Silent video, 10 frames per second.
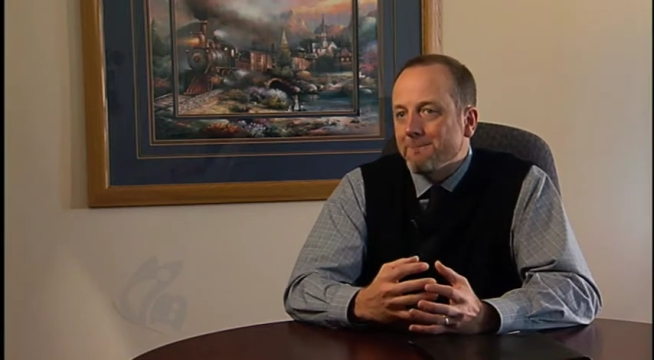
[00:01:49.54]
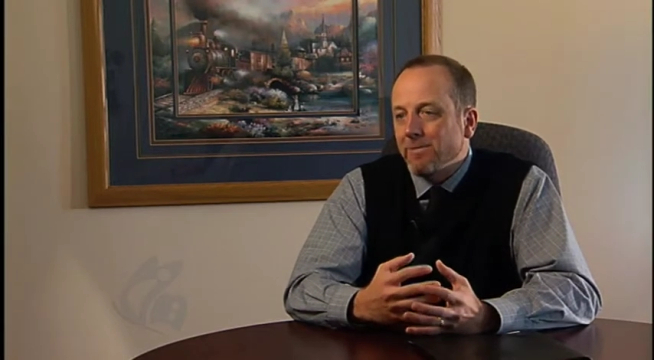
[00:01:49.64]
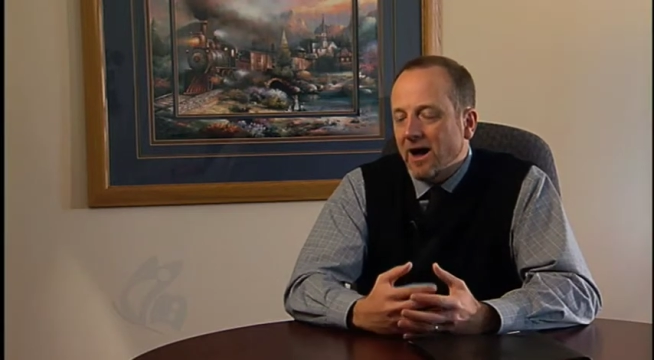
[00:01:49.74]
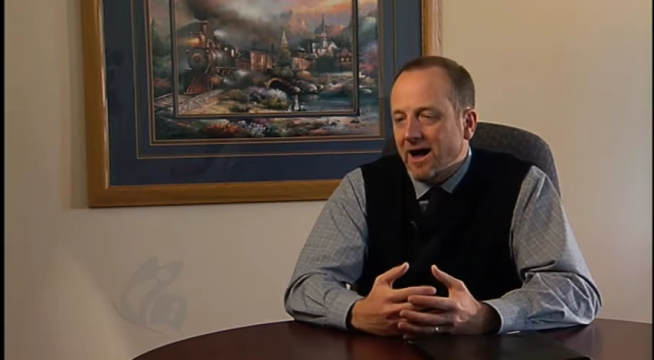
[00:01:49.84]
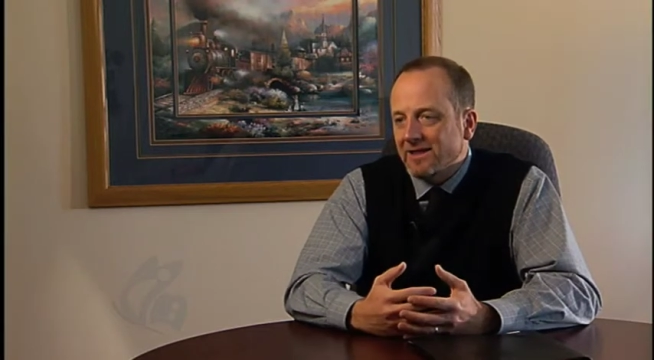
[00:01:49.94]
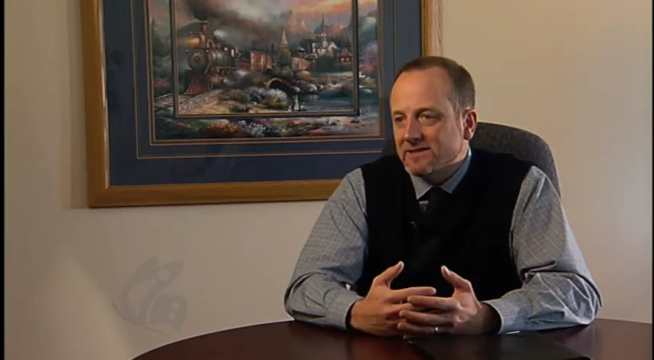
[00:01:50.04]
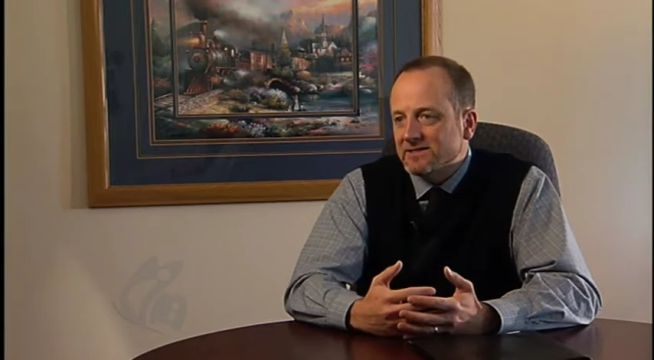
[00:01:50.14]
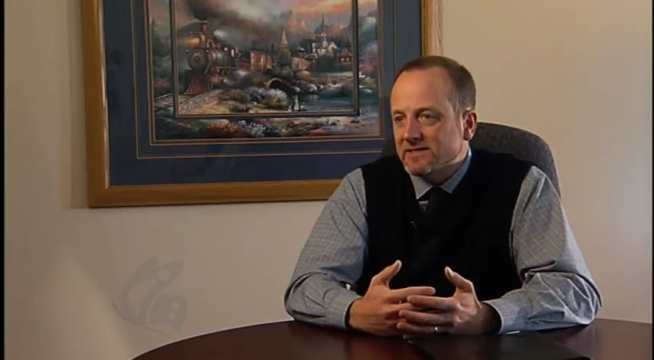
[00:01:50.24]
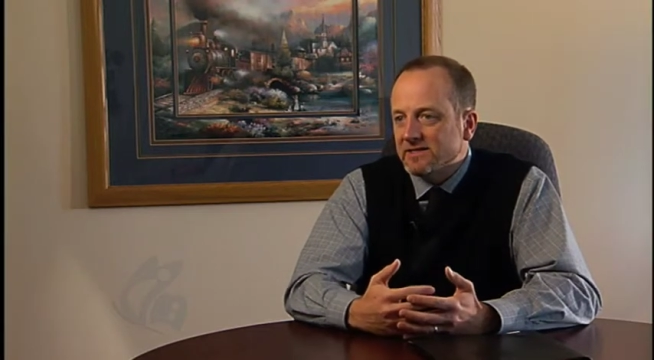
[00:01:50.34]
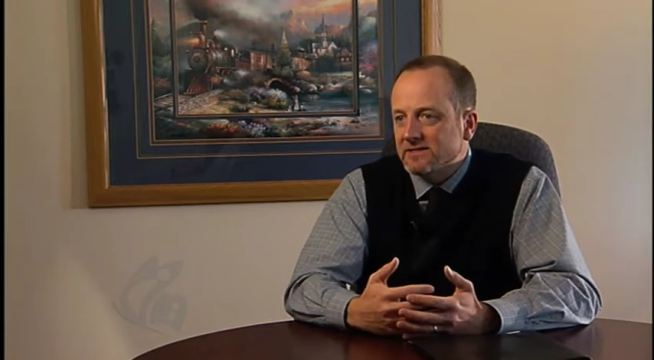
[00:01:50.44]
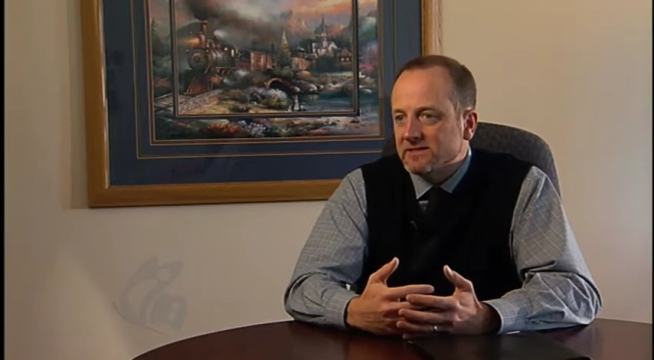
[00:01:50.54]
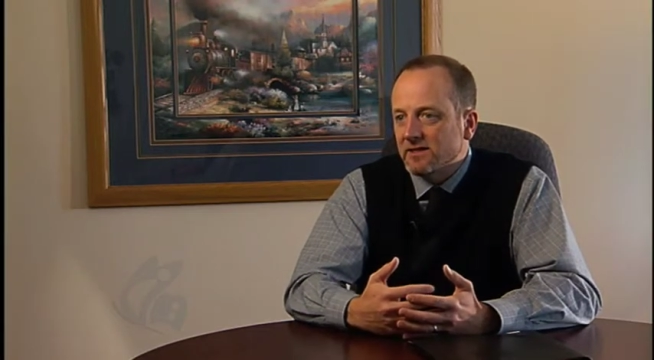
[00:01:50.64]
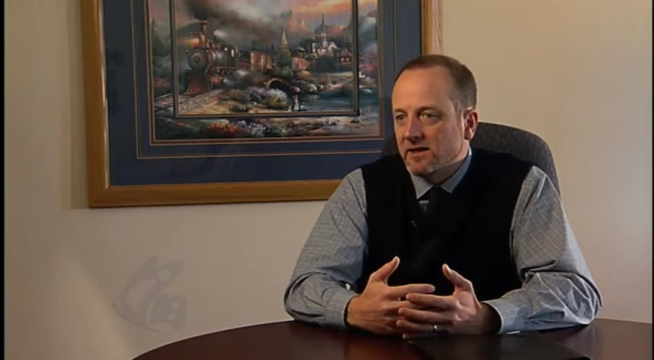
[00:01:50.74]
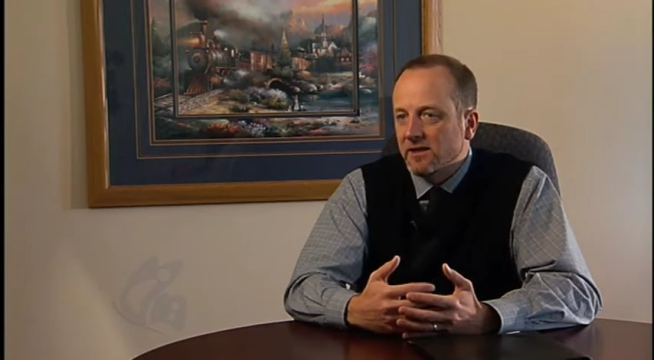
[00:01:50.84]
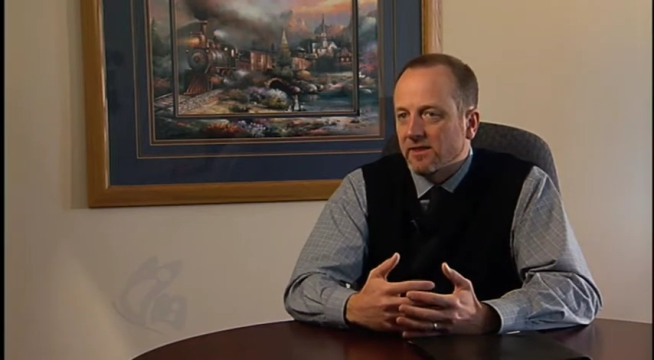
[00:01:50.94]
Policies
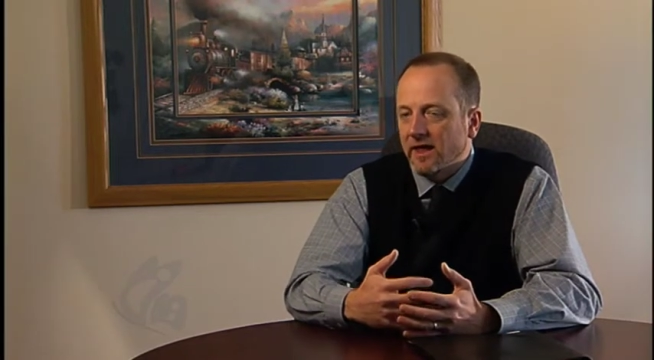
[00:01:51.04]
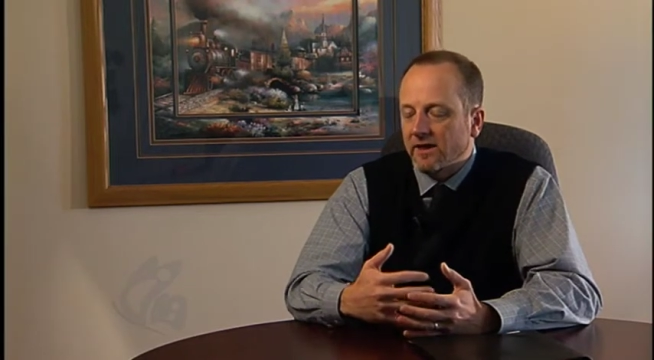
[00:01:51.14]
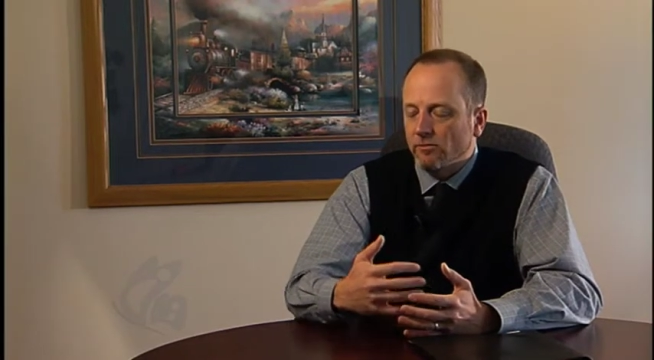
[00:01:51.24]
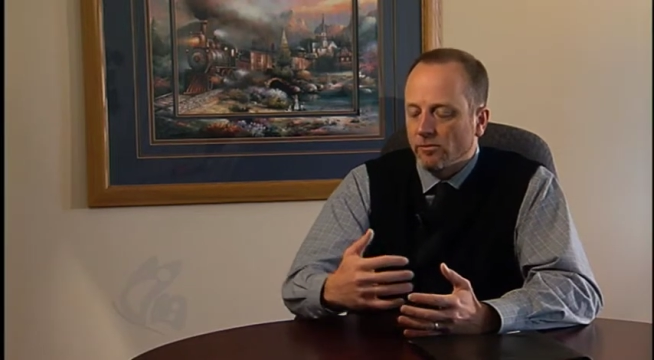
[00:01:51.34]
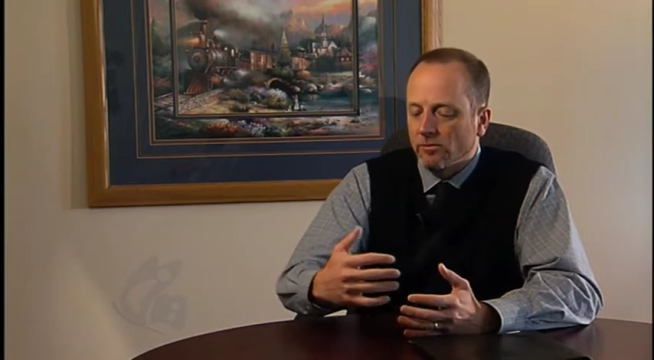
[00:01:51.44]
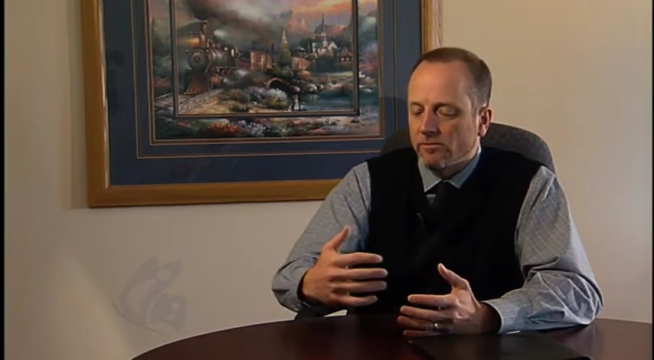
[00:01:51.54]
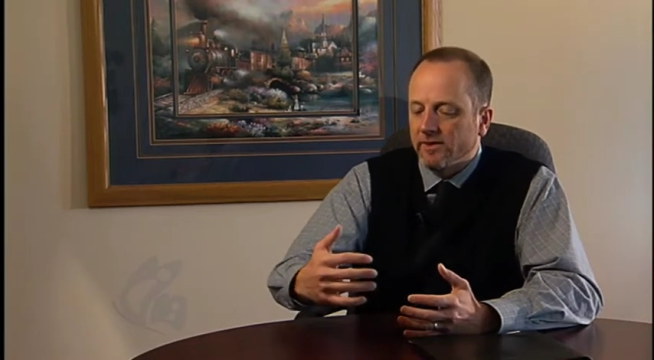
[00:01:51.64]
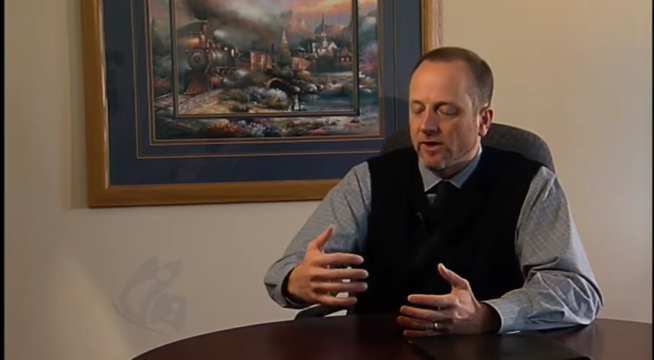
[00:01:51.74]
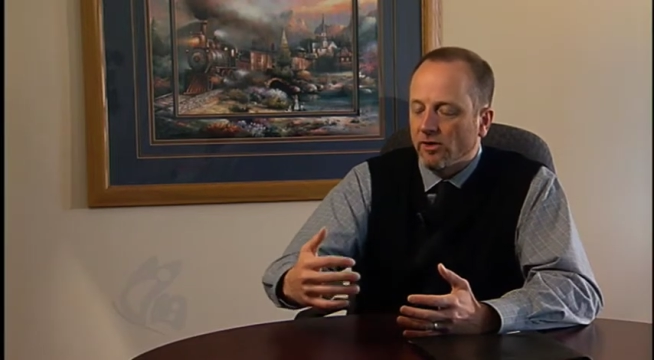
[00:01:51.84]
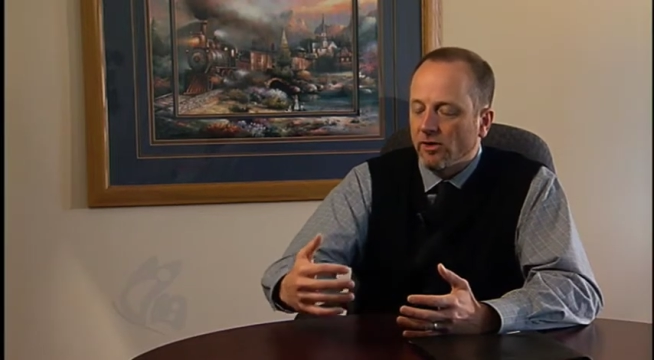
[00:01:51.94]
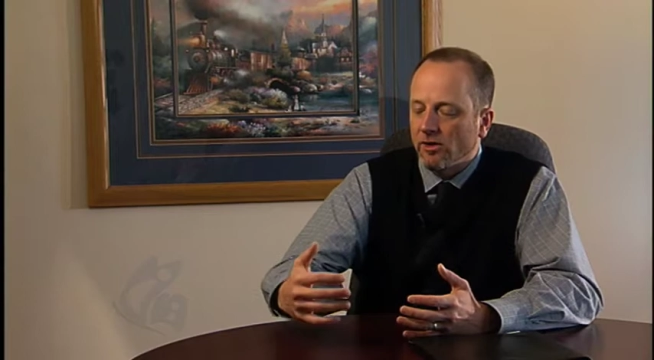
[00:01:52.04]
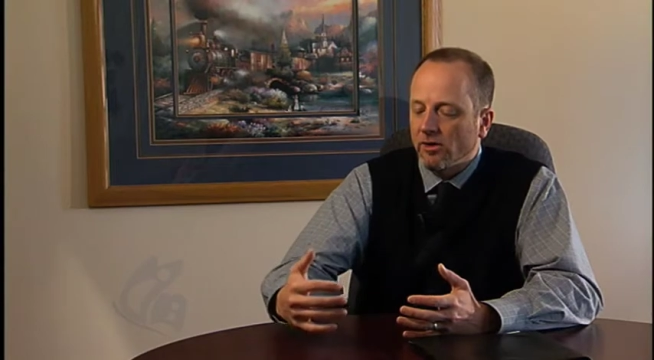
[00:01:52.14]
that are